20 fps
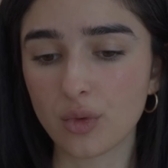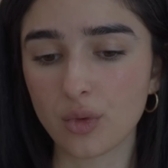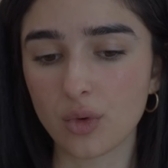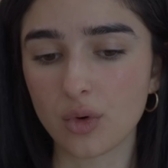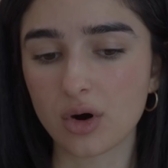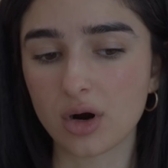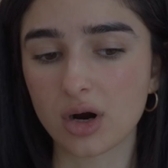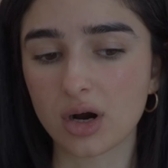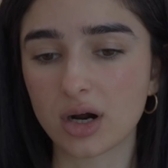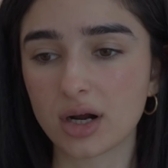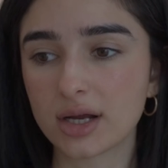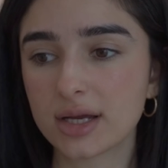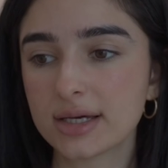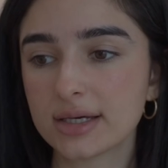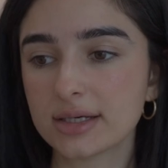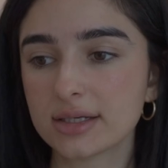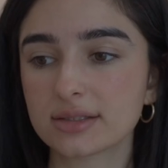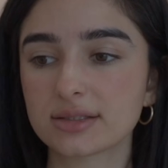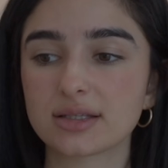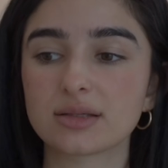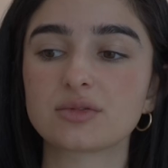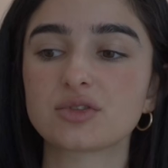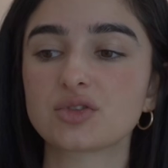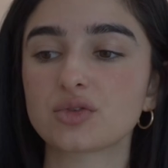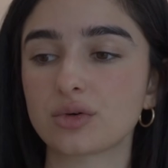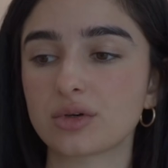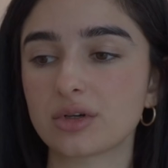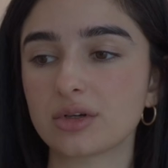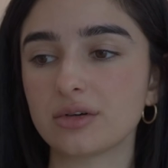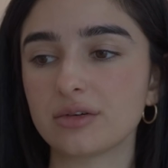or some
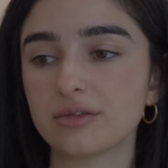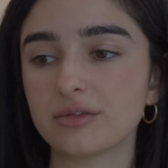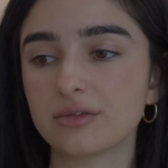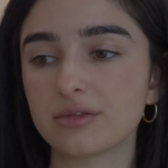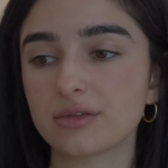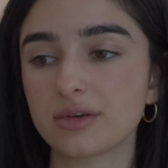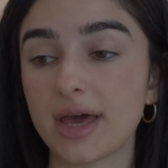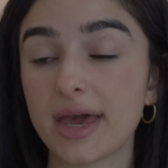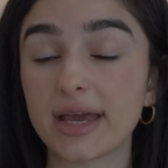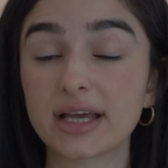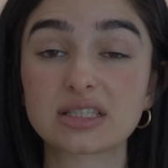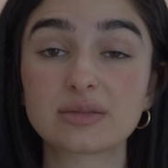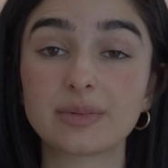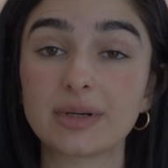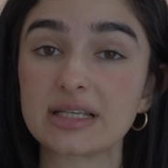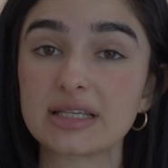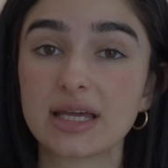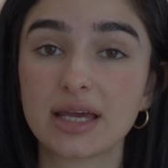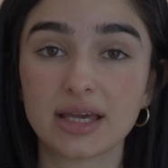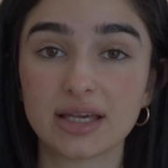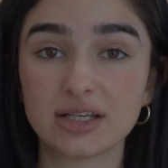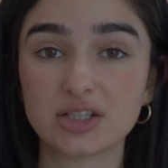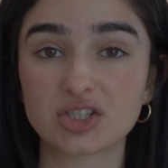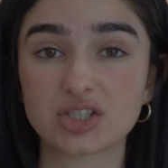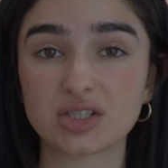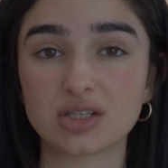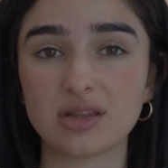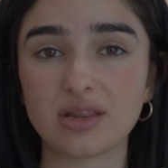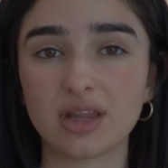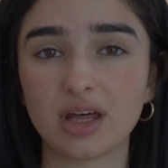sort of
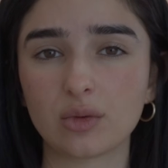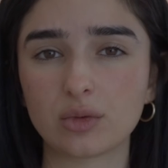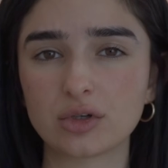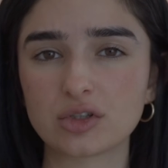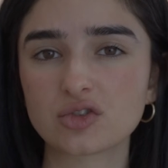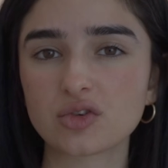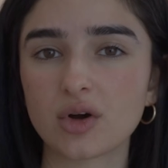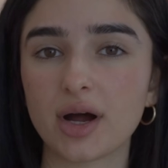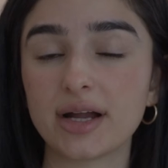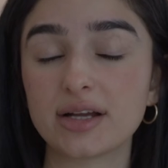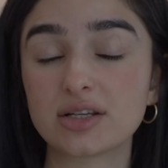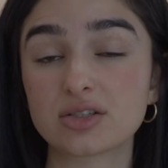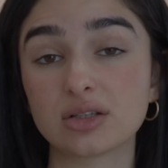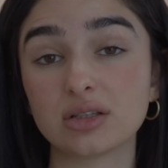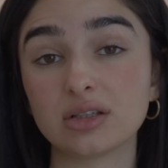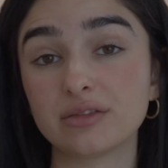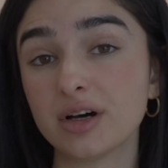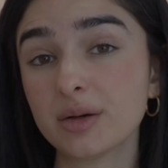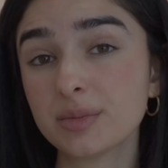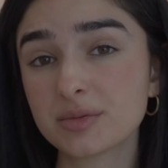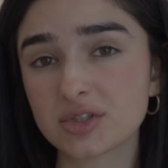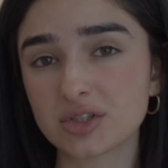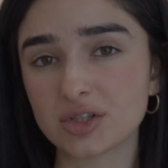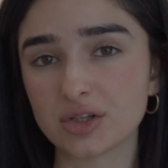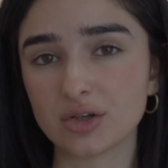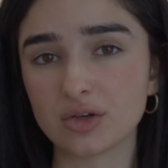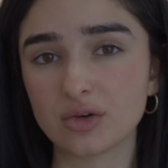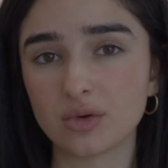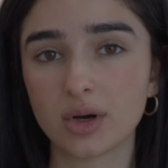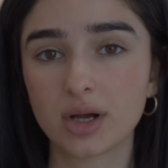expectation that we're trying to live up
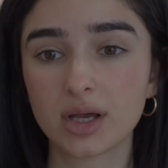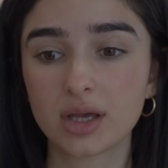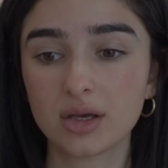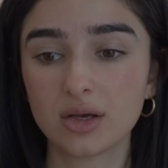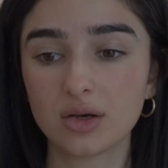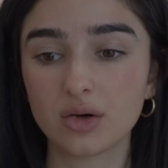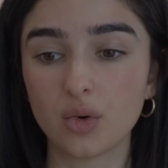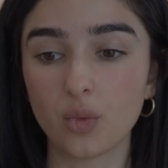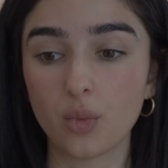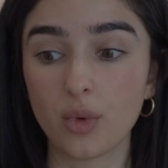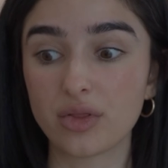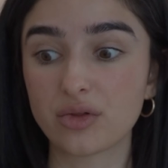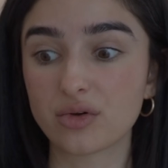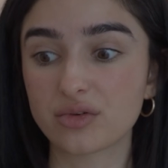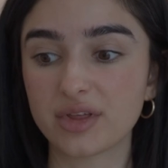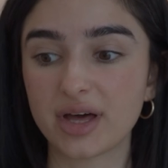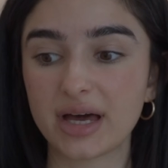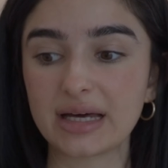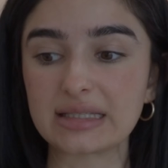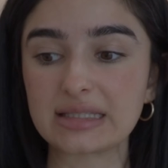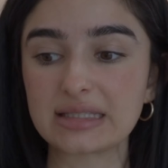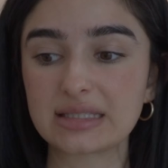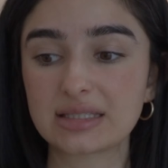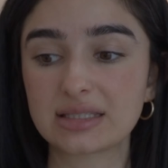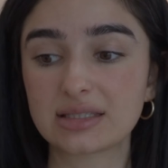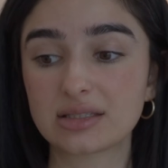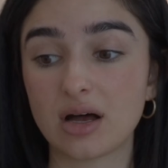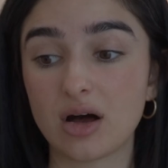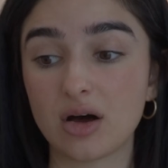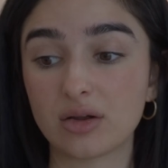to, whether
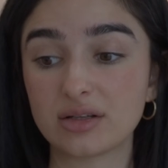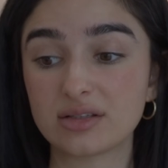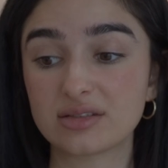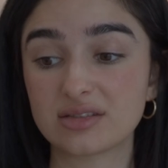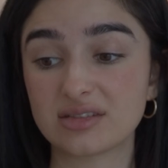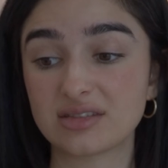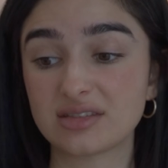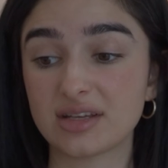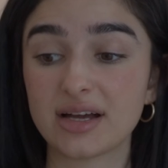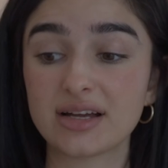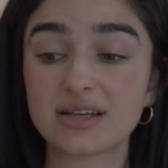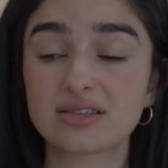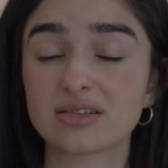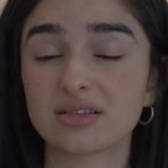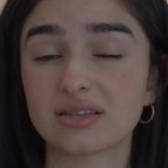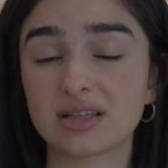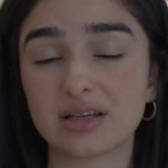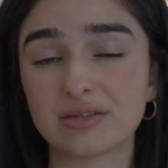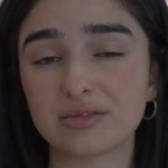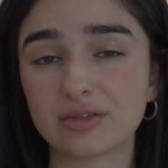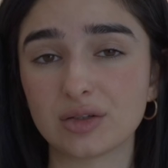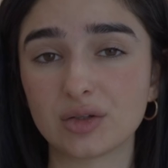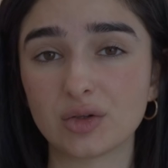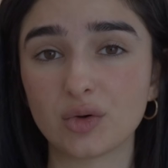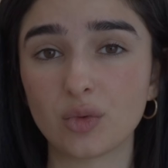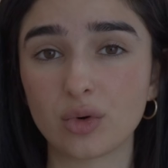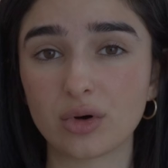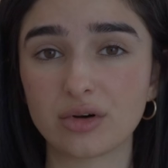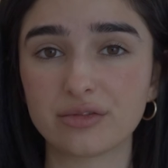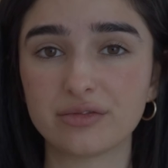that's on a societal level
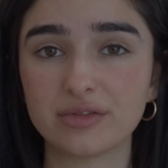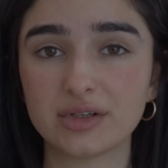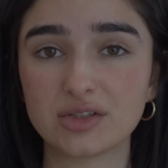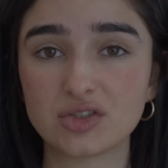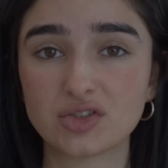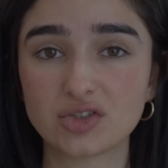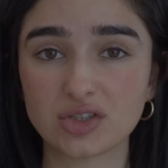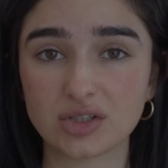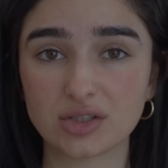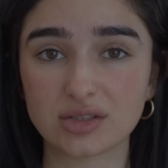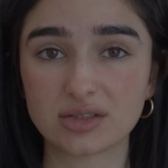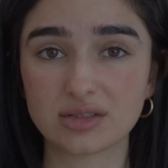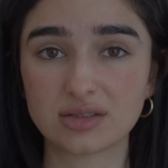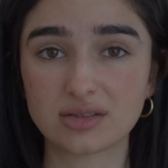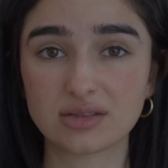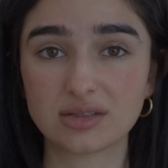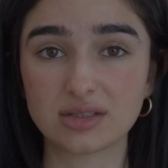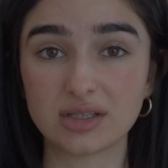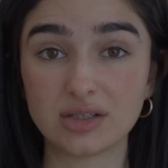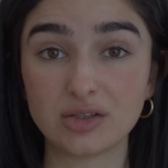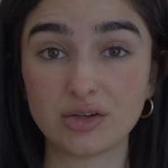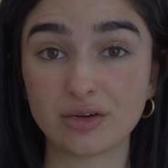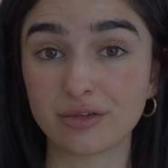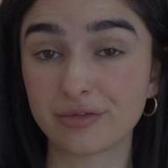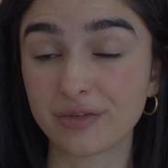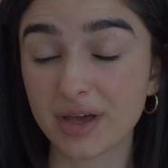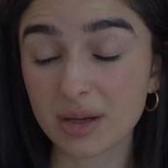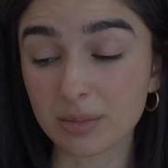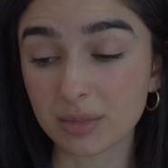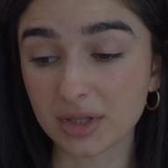or if it's just in your
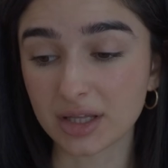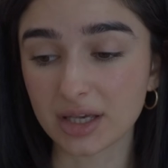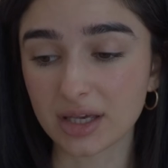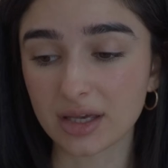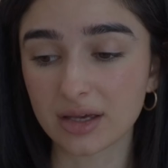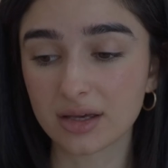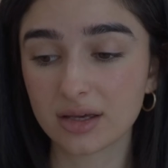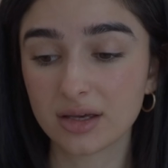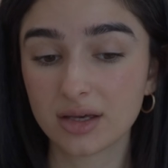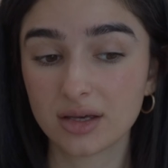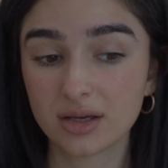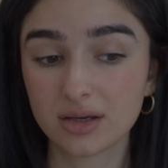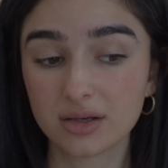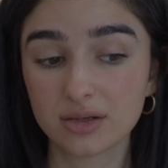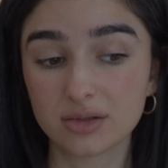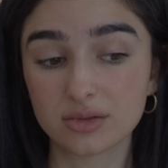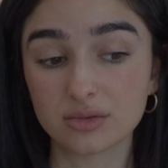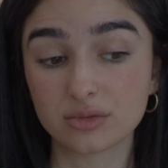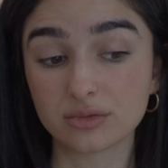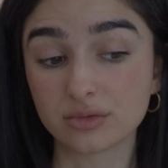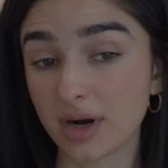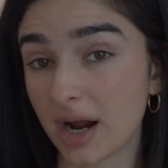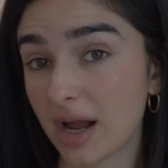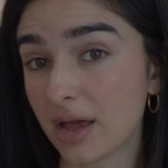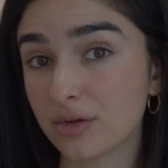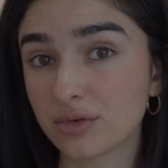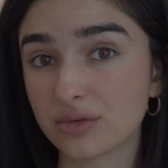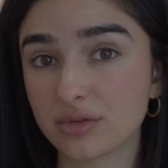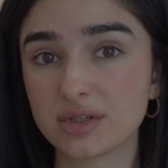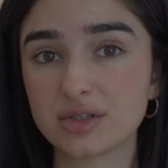family,
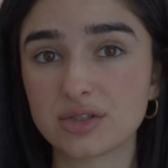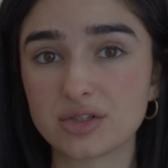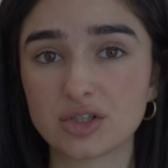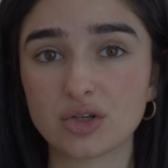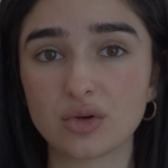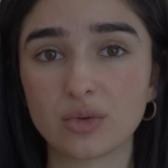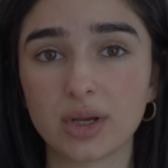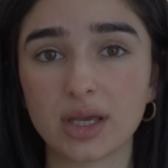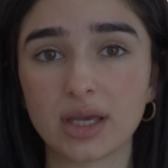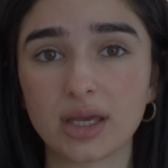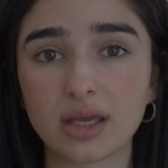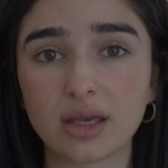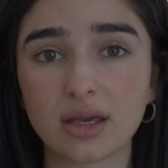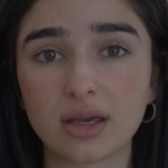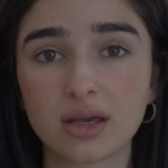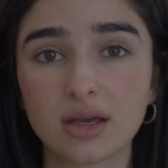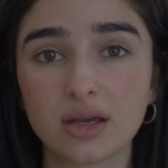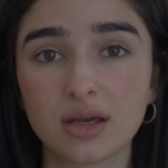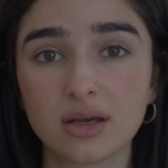rather than doing